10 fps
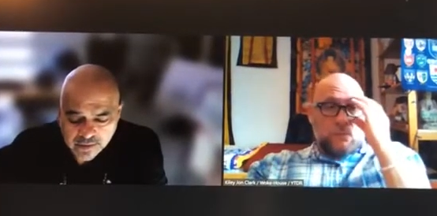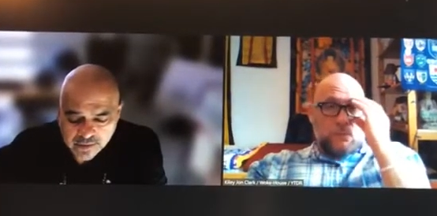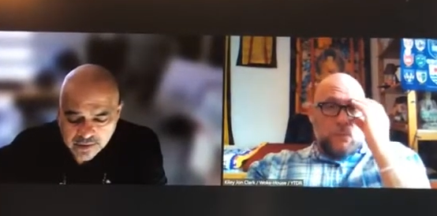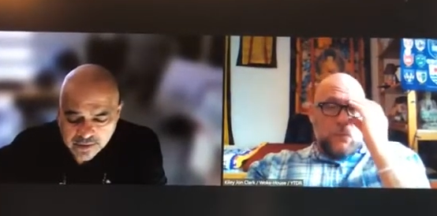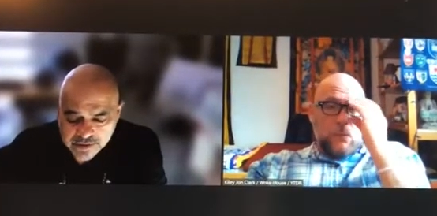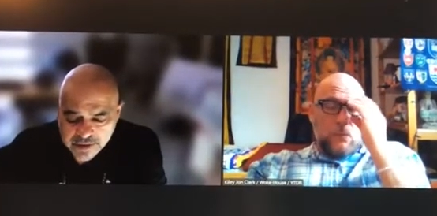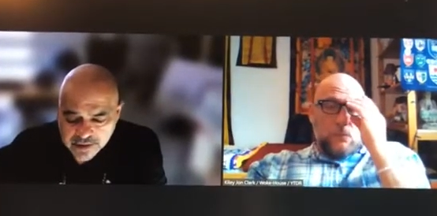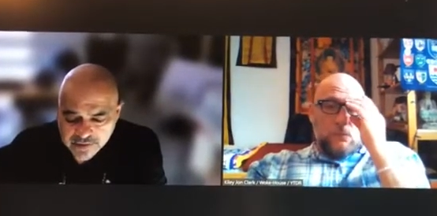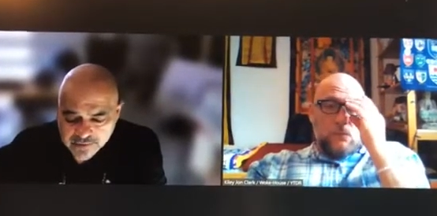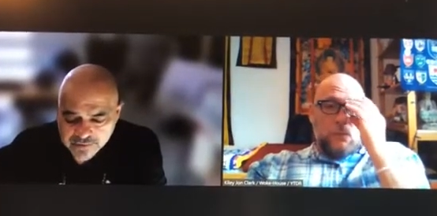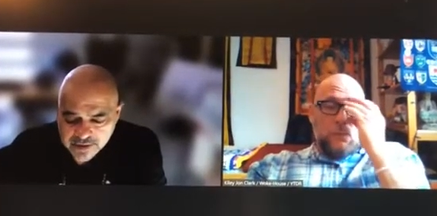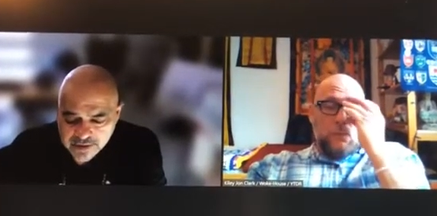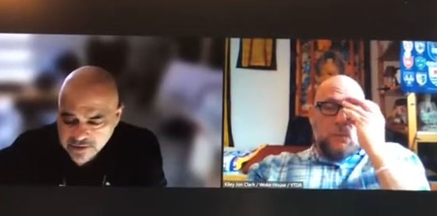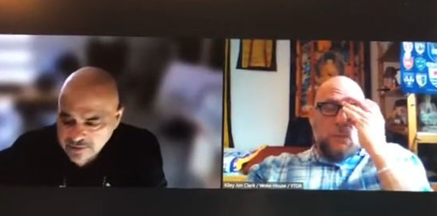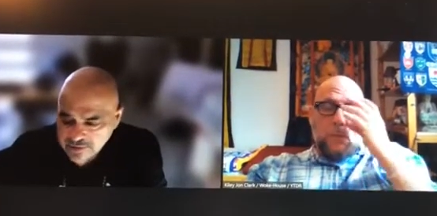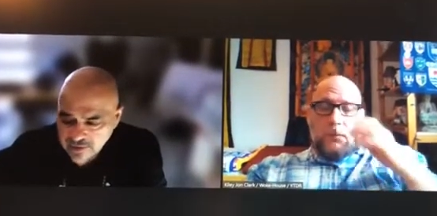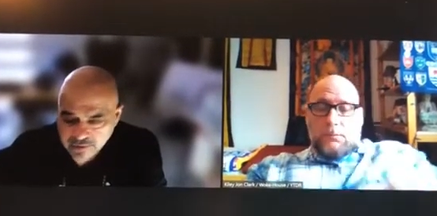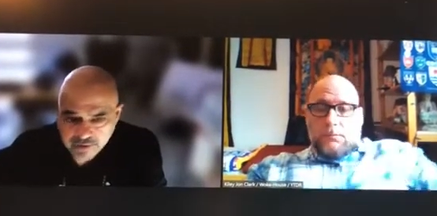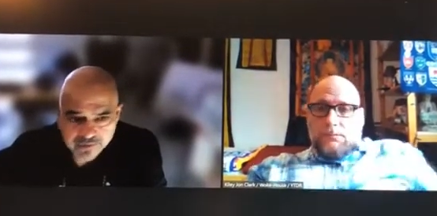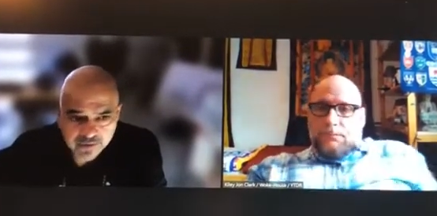Speaker 1: I just can't emphasize enough how mm.
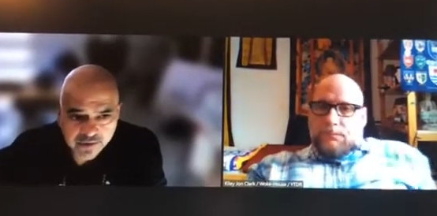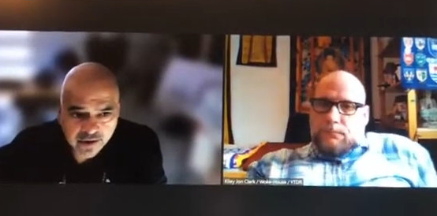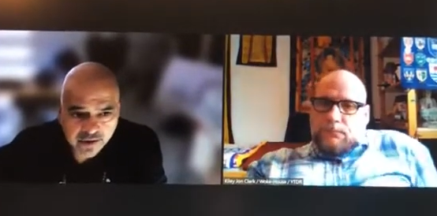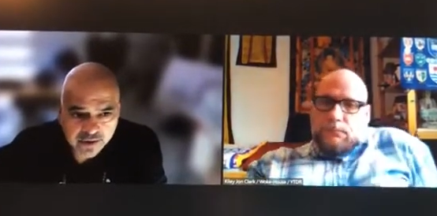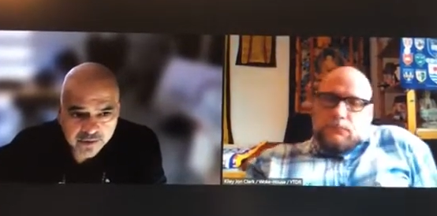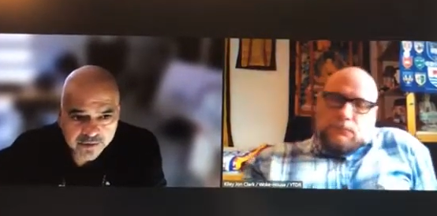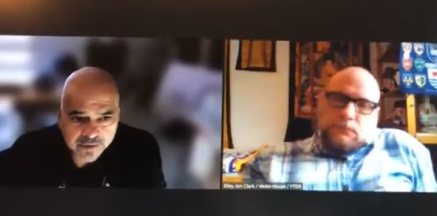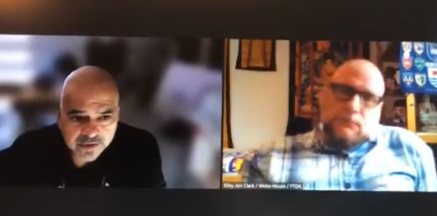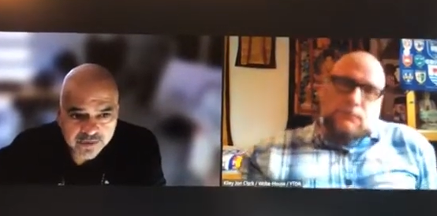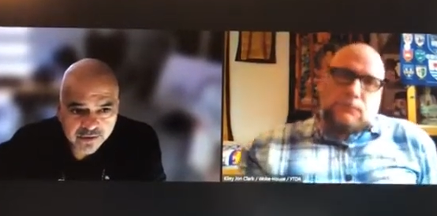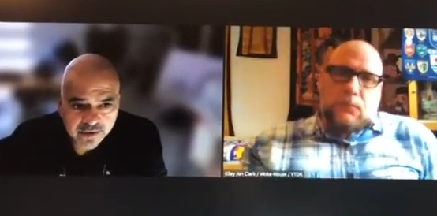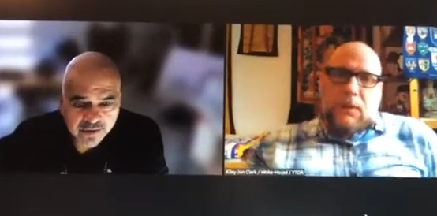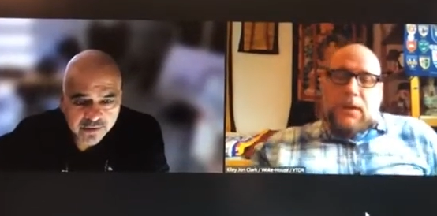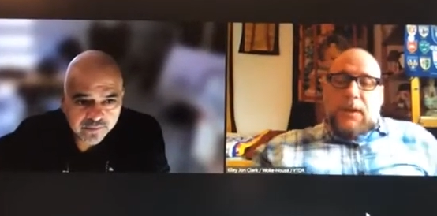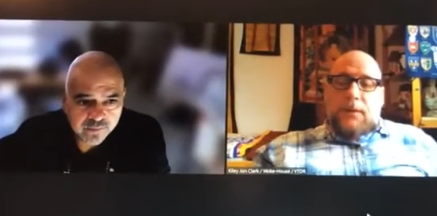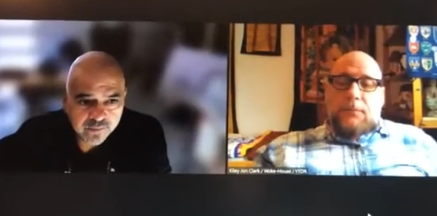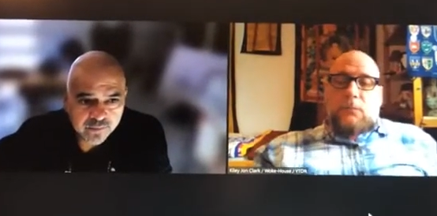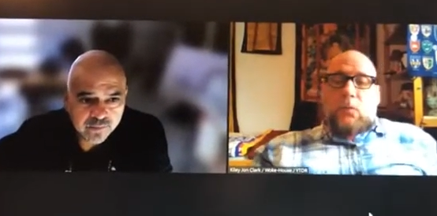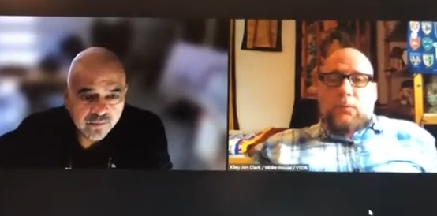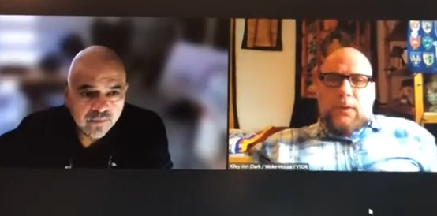grateful they are, how appreciative they are. Yeah.
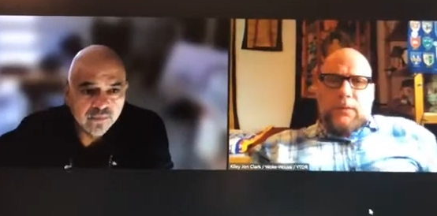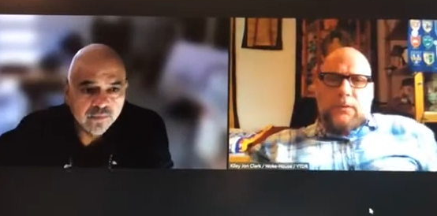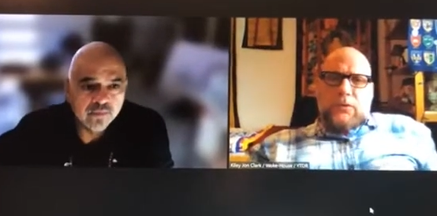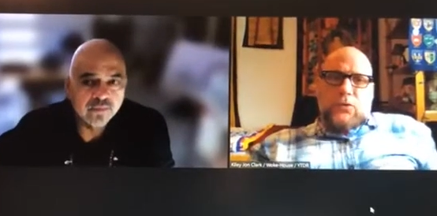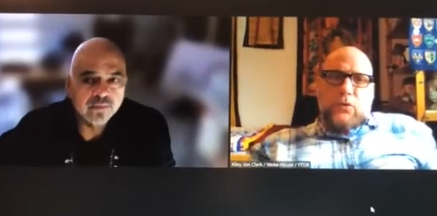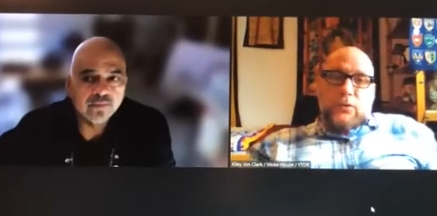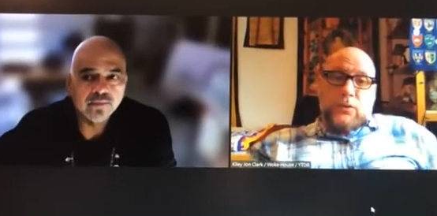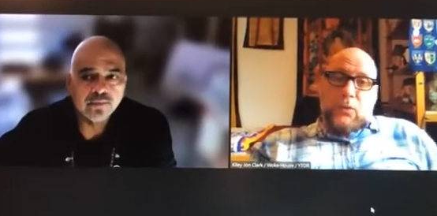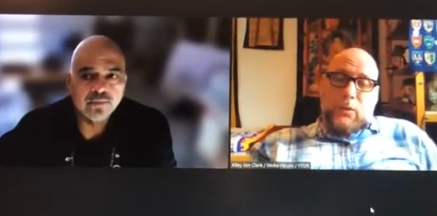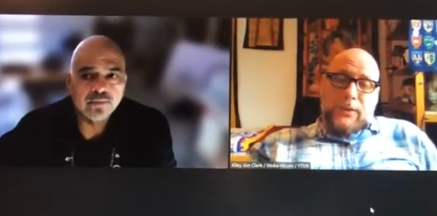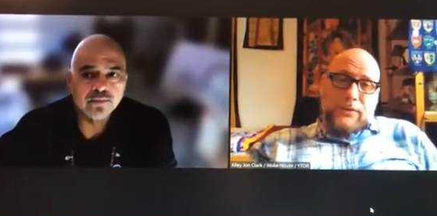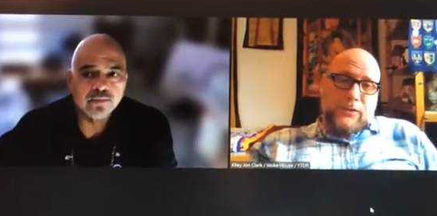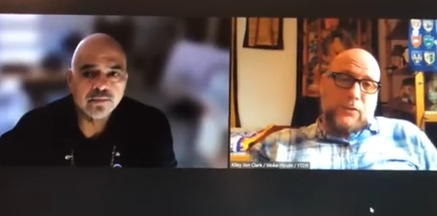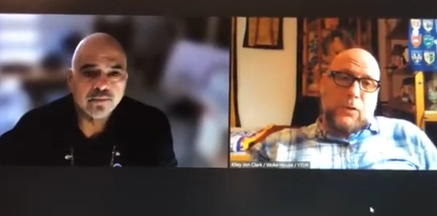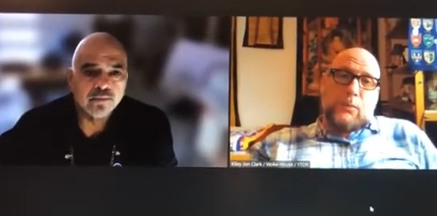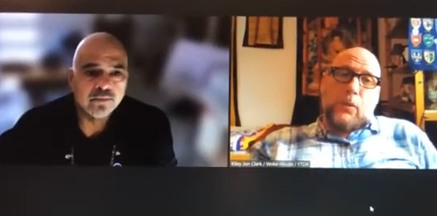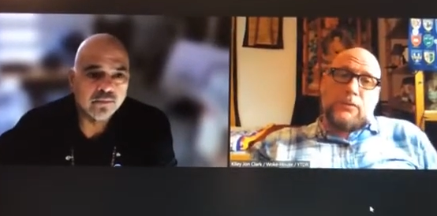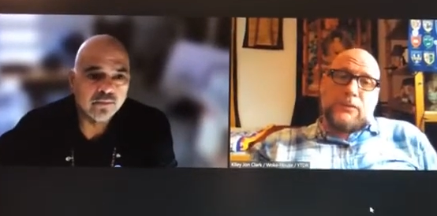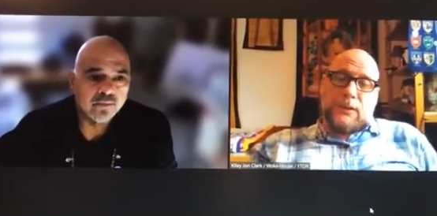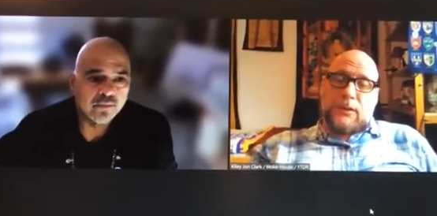
Speaker 2: Well, maybe in the short term, we can just start
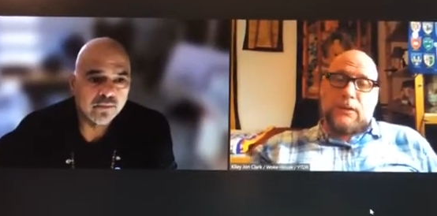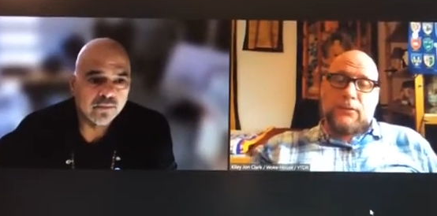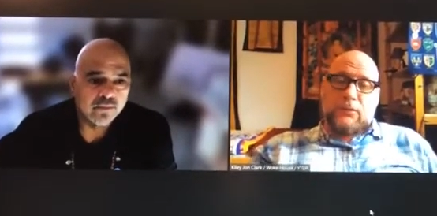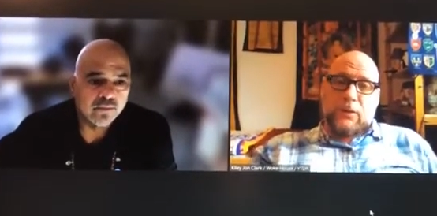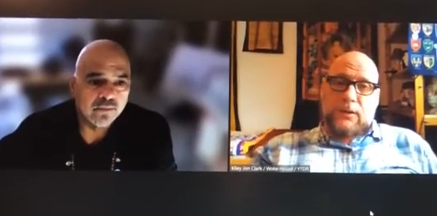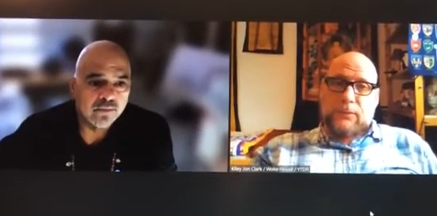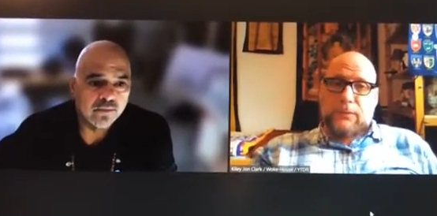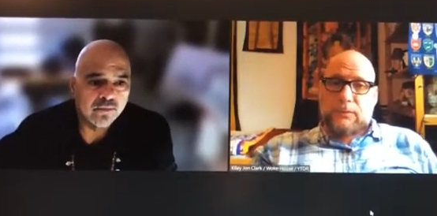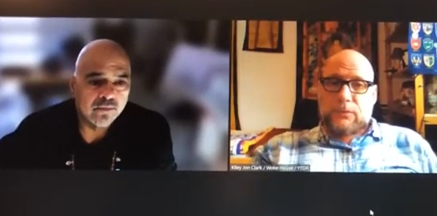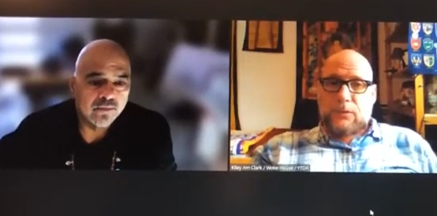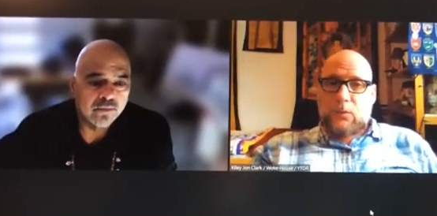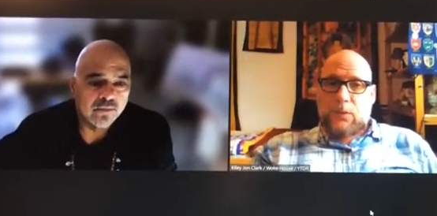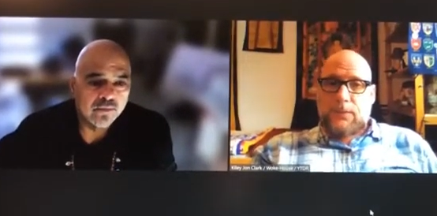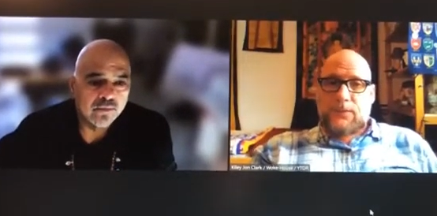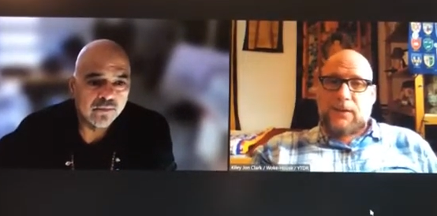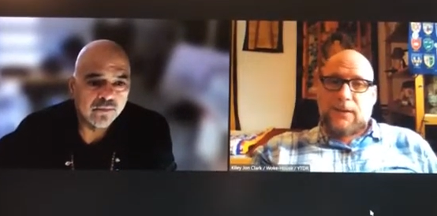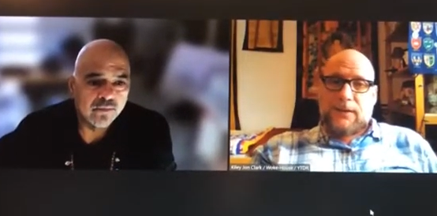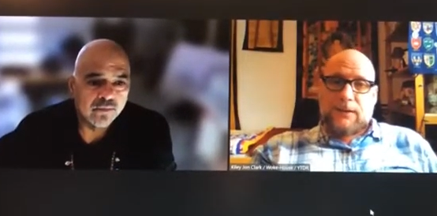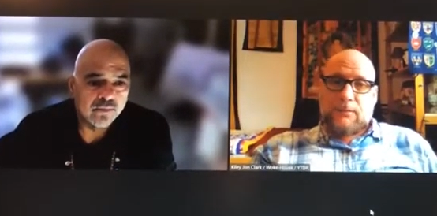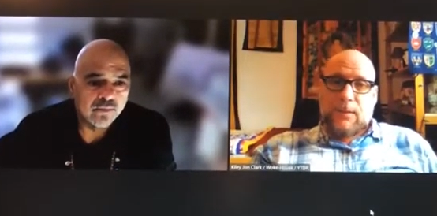posting and directing people to the
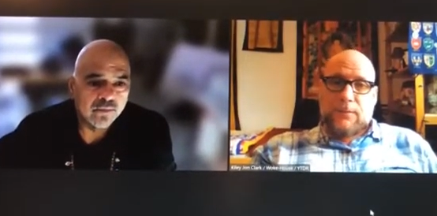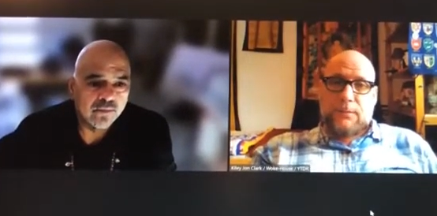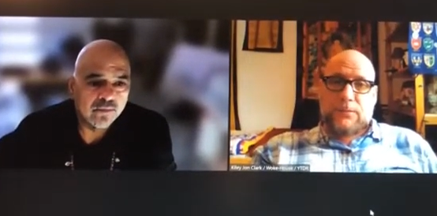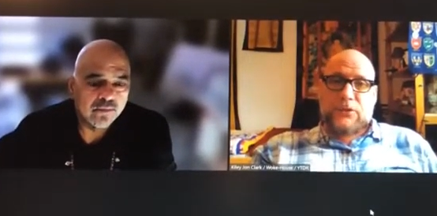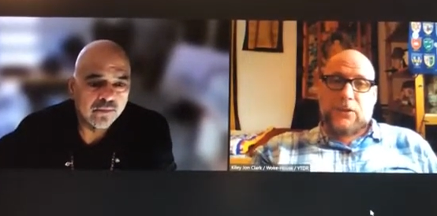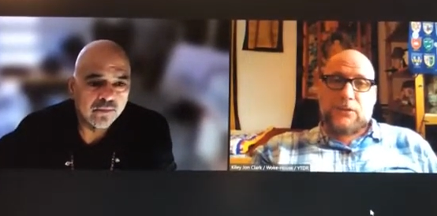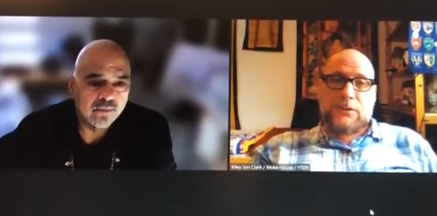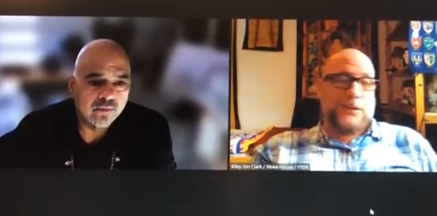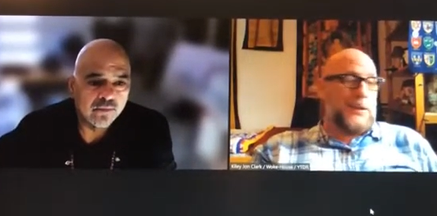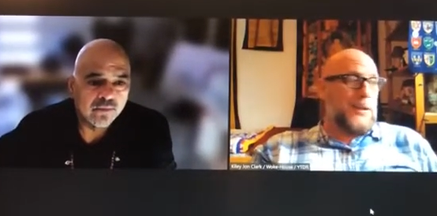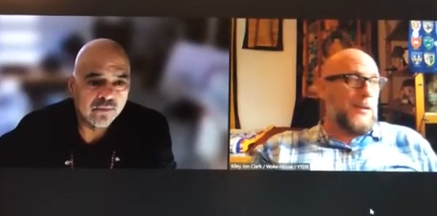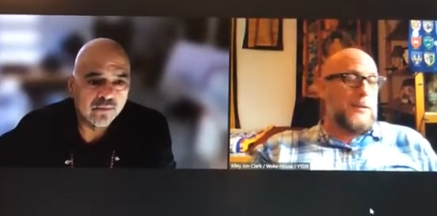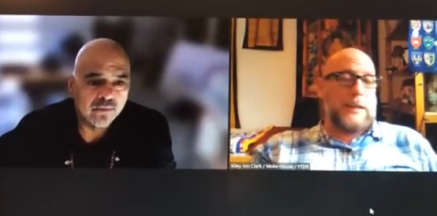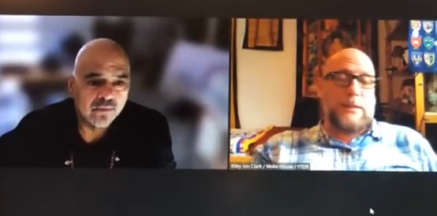website, and maybe Michelle could get out an